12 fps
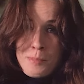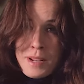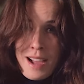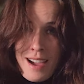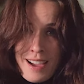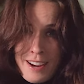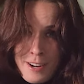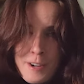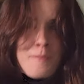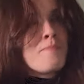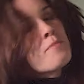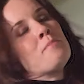bit
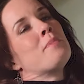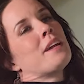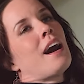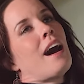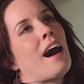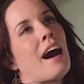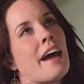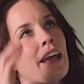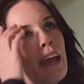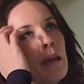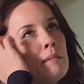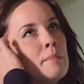higher, but I
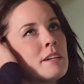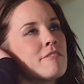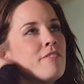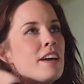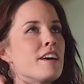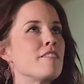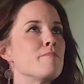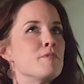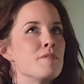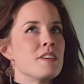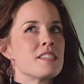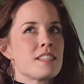am a big fan of
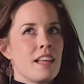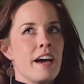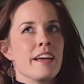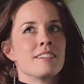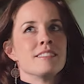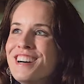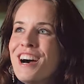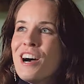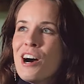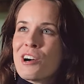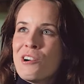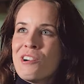movies like
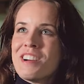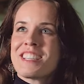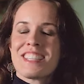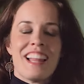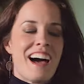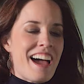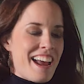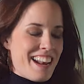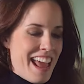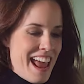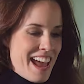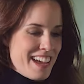A Chorus Line
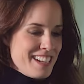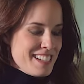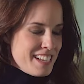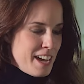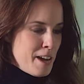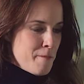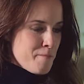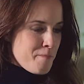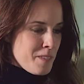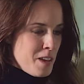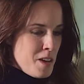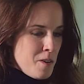and um,
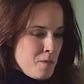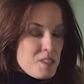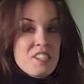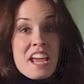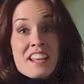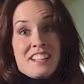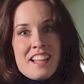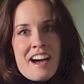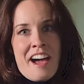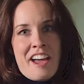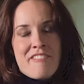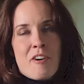Staying
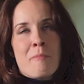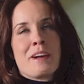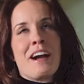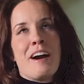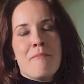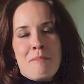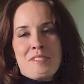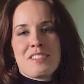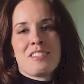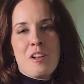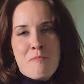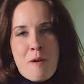Alive. Oh my God, remember the
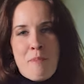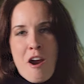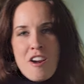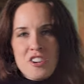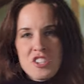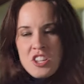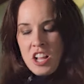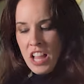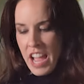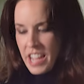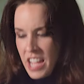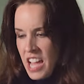slow-mo part? And she's all like,